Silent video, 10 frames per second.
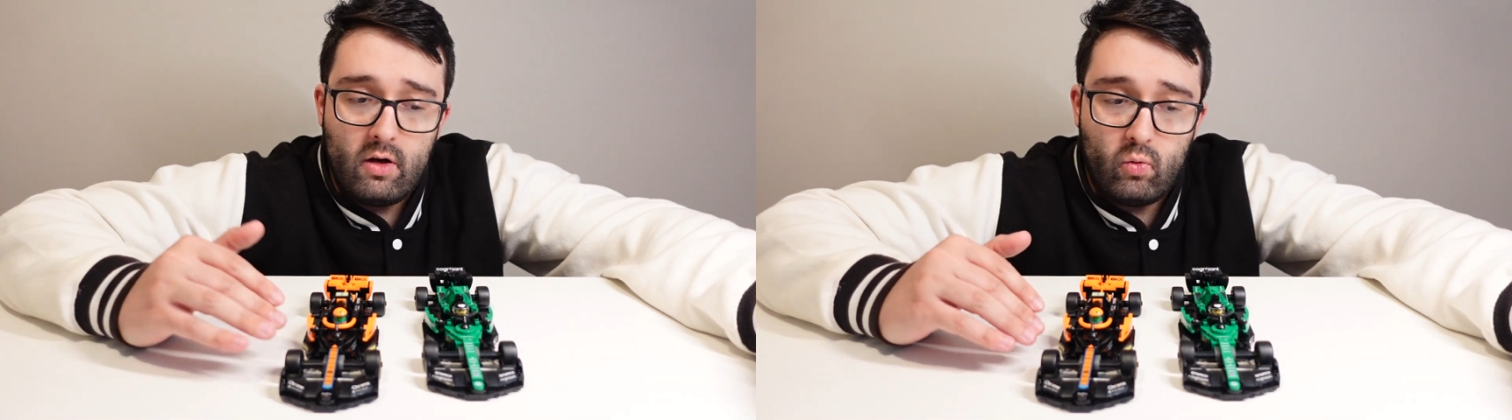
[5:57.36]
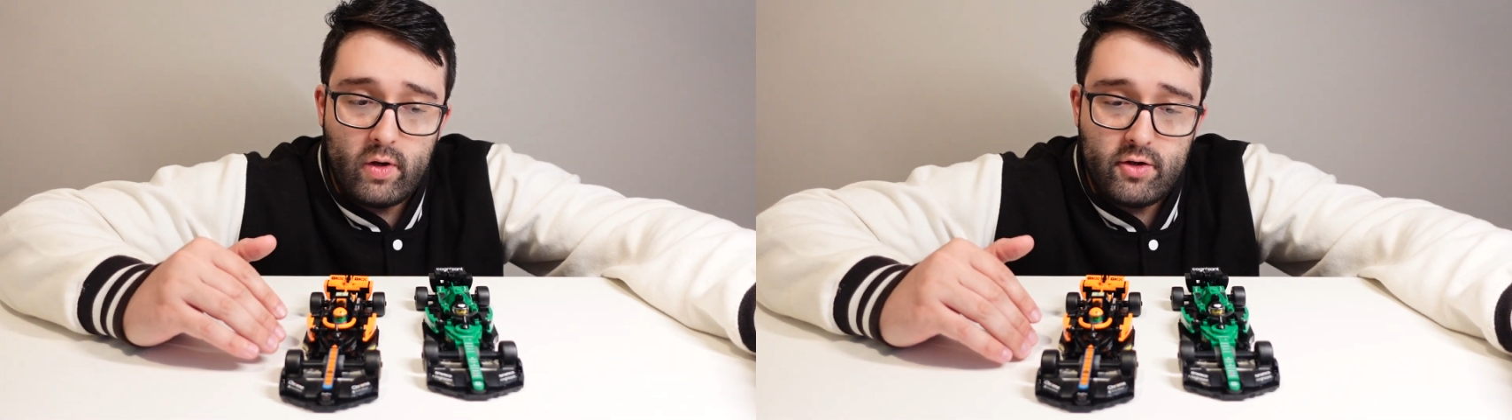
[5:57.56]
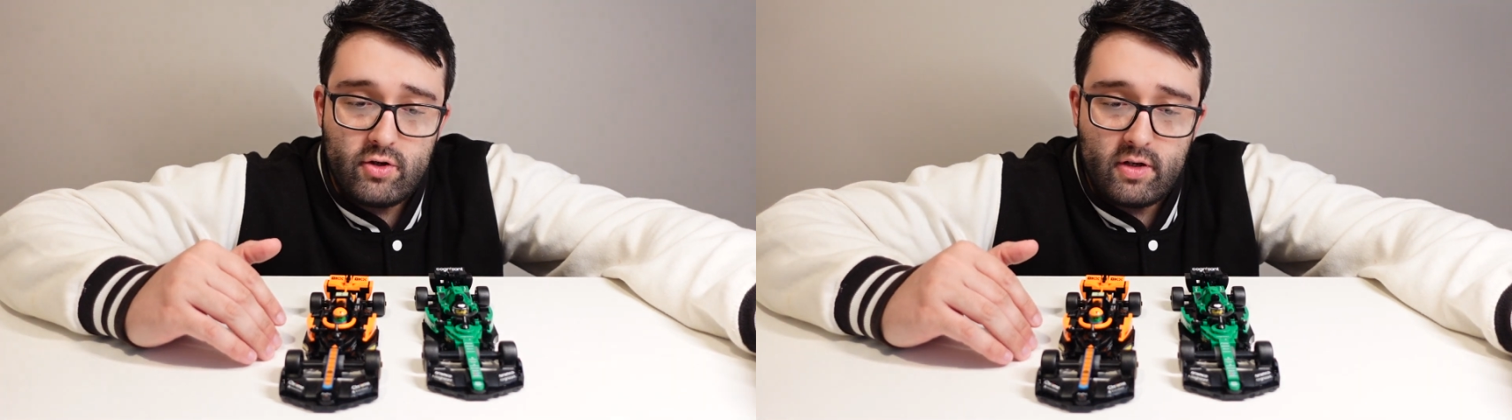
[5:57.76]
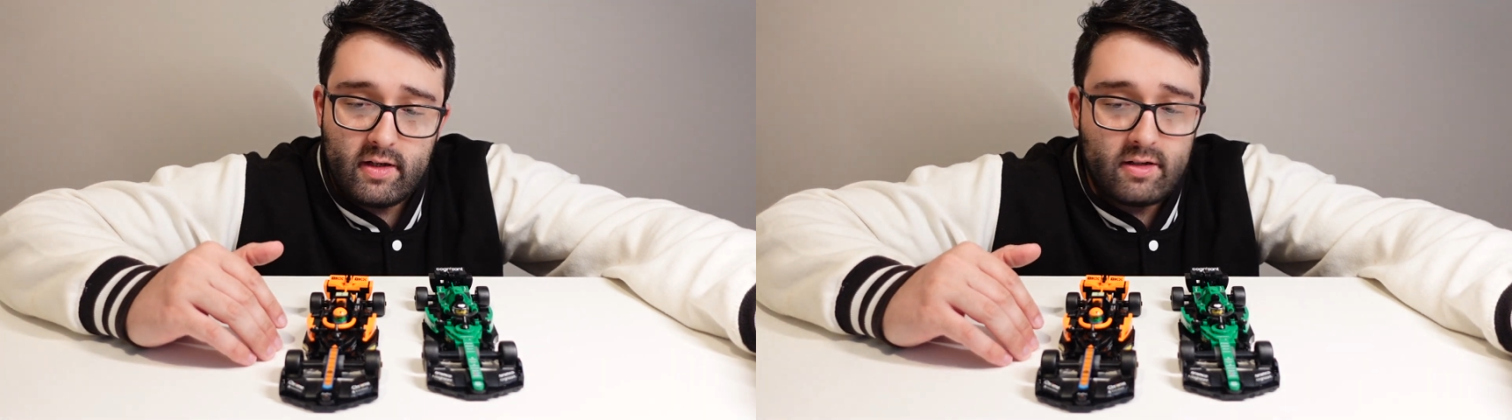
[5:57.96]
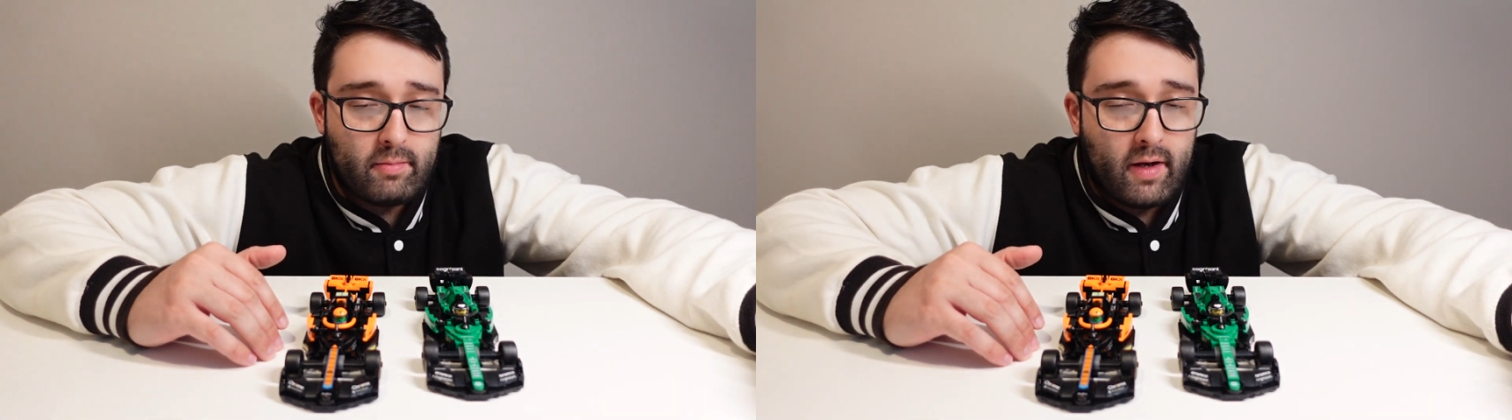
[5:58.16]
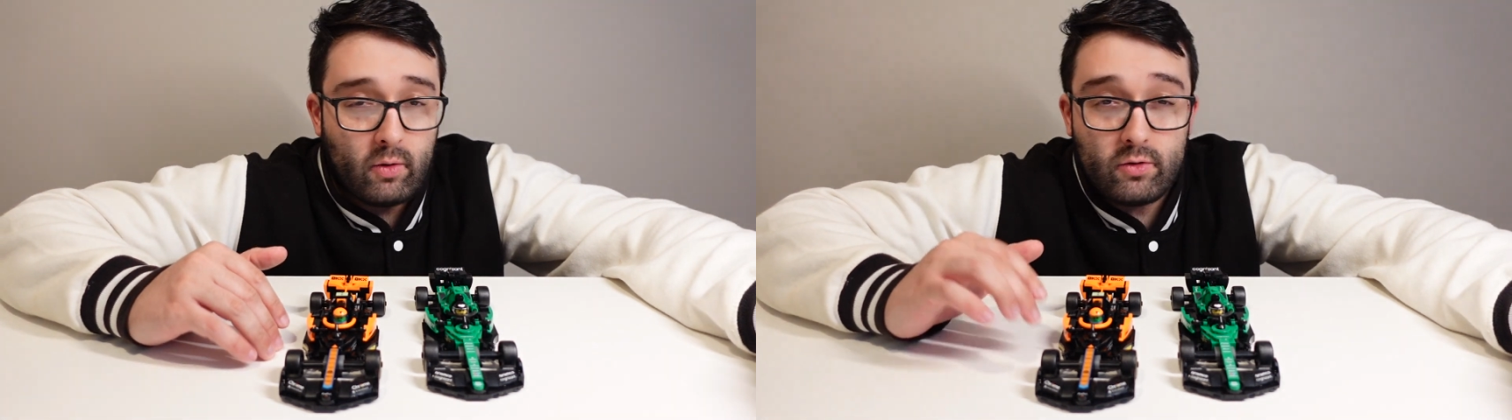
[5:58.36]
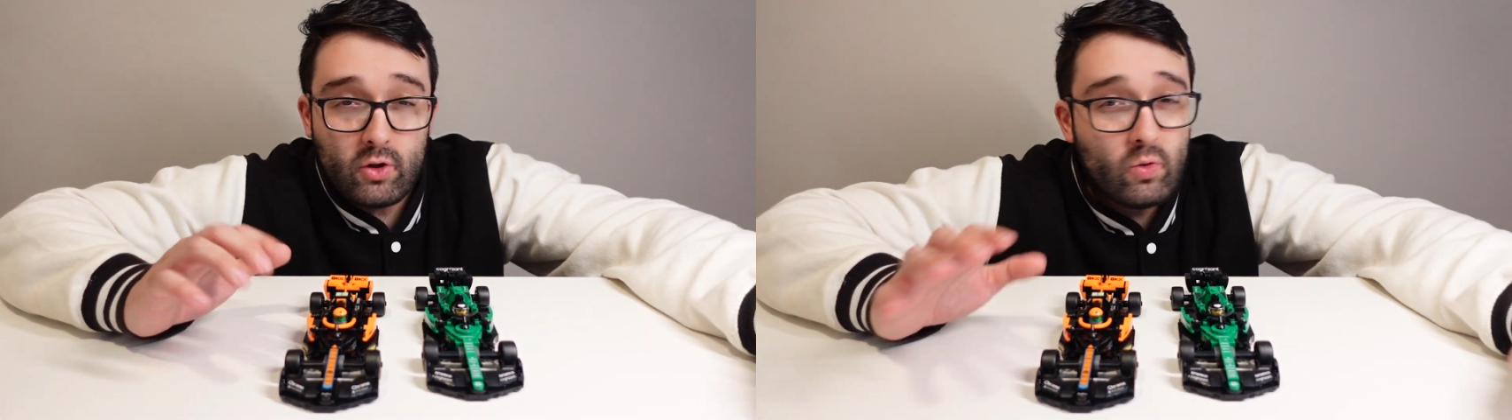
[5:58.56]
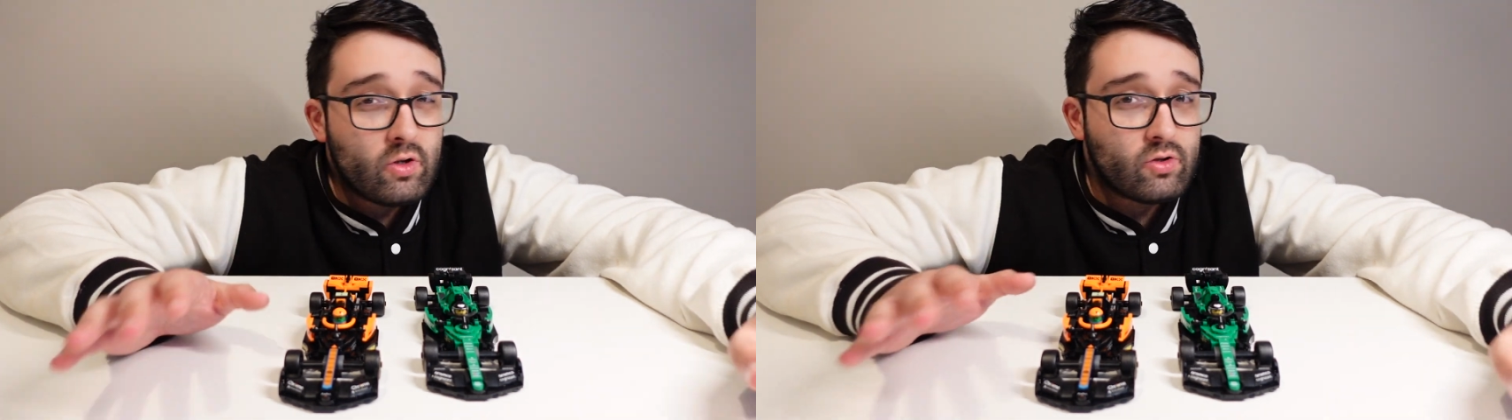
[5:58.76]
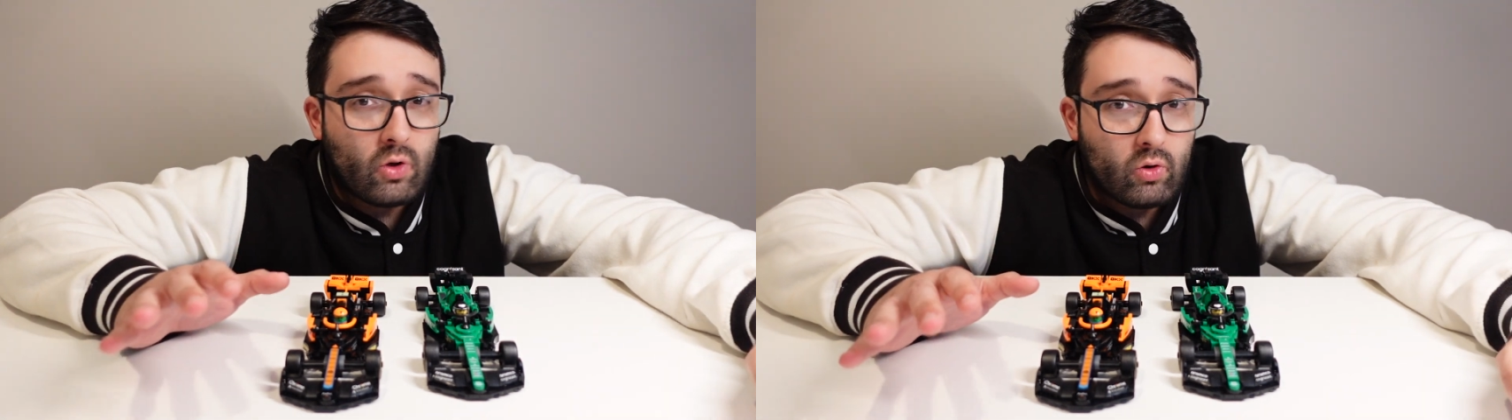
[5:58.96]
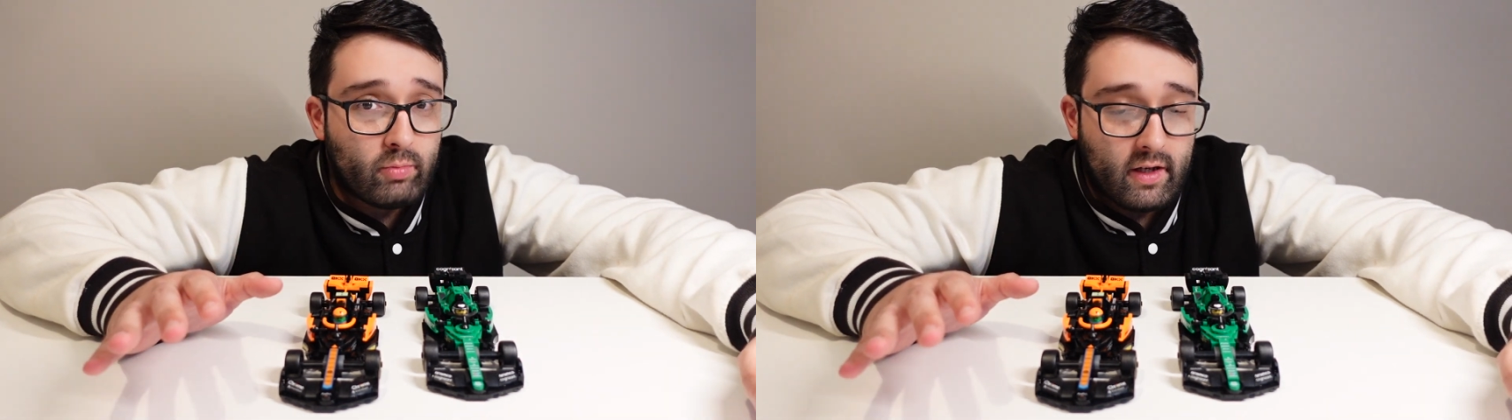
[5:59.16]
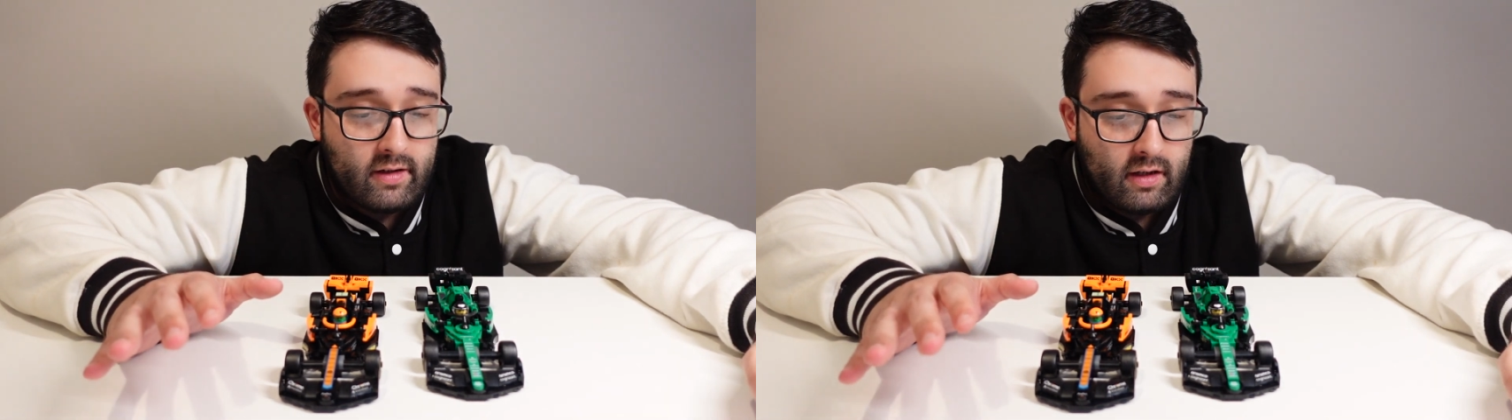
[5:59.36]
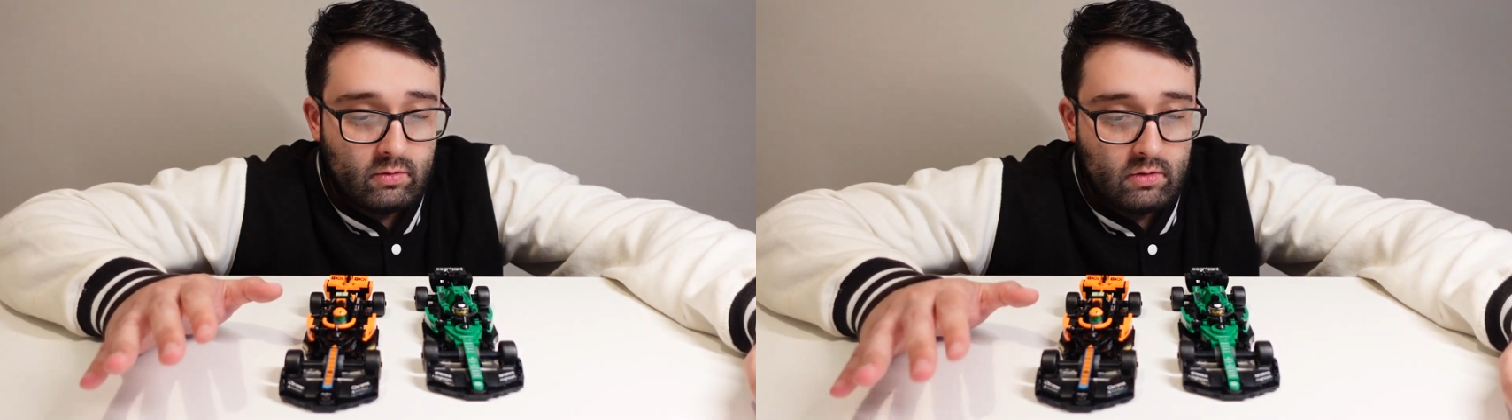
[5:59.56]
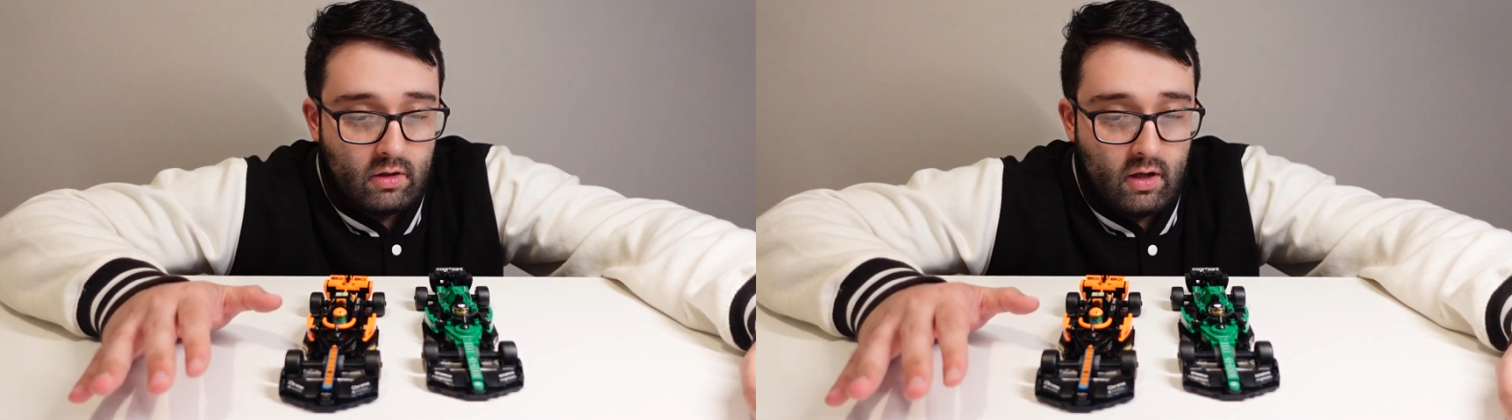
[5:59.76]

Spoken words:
which is about 2 years old by now,